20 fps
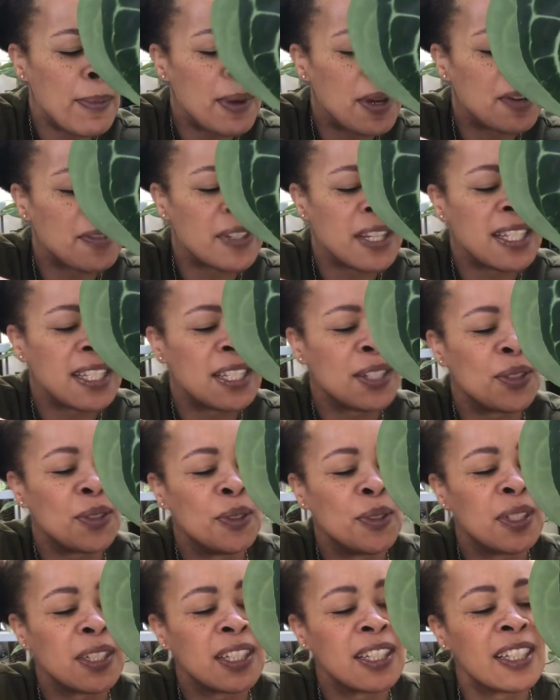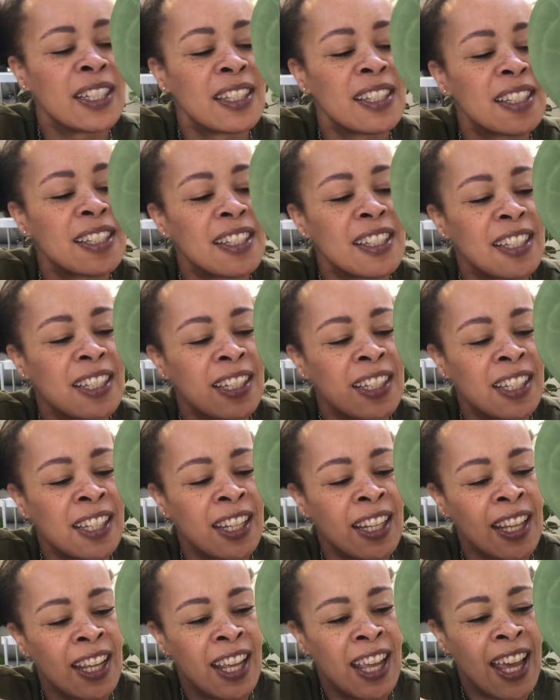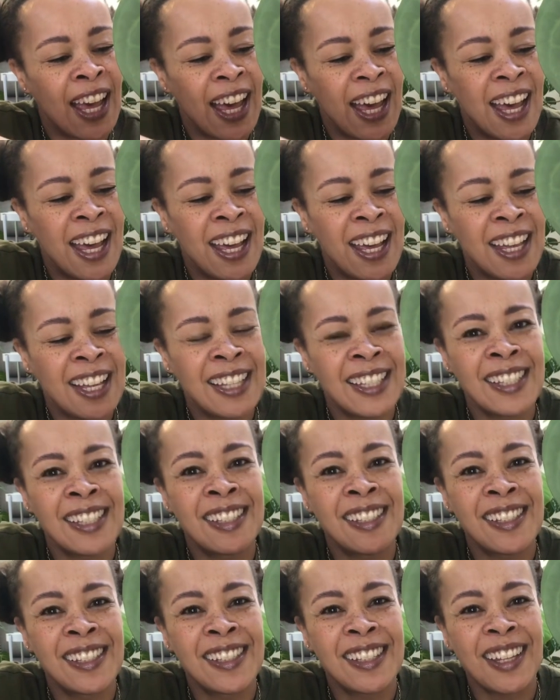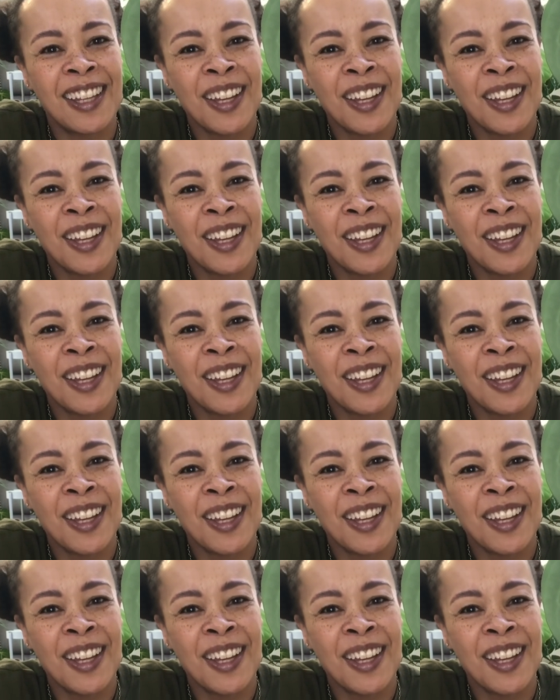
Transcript: birthday's in August. And